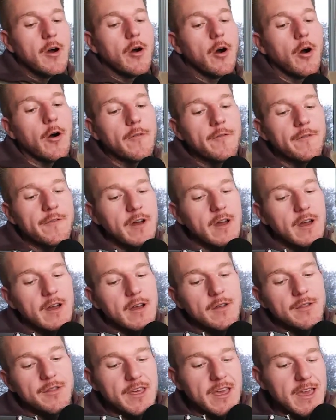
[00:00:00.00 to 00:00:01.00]
of
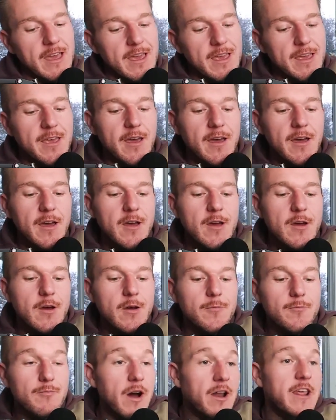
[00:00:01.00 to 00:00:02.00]
the
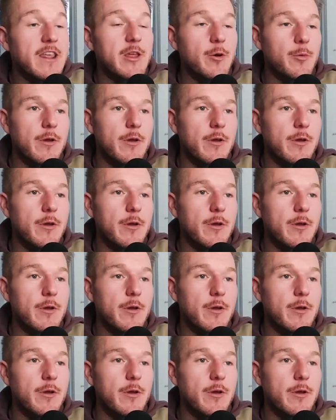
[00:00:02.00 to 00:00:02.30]
money that